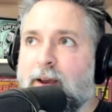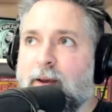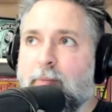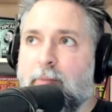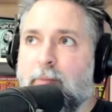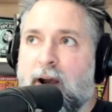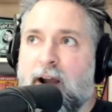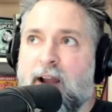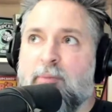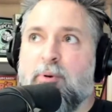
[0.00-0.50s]

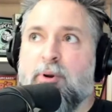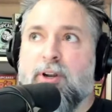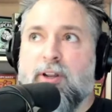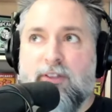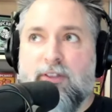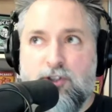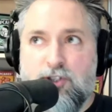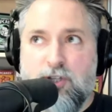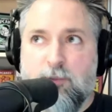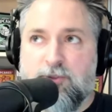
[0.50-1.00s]
by putting
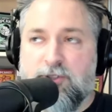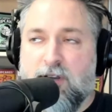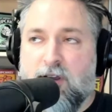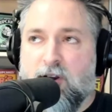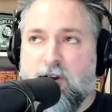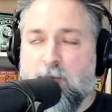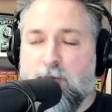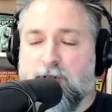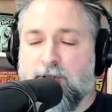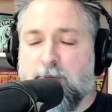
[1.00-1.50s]
the chips
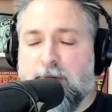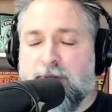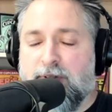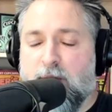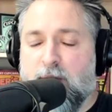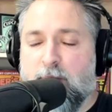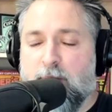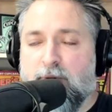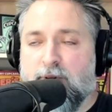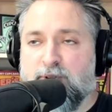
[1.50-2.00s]
down on multiple
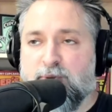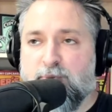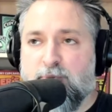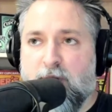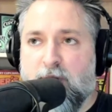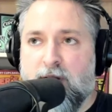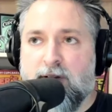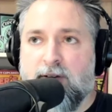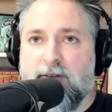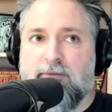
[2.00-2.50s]
numbers,
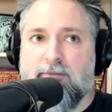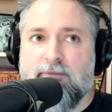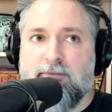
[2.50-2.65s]
but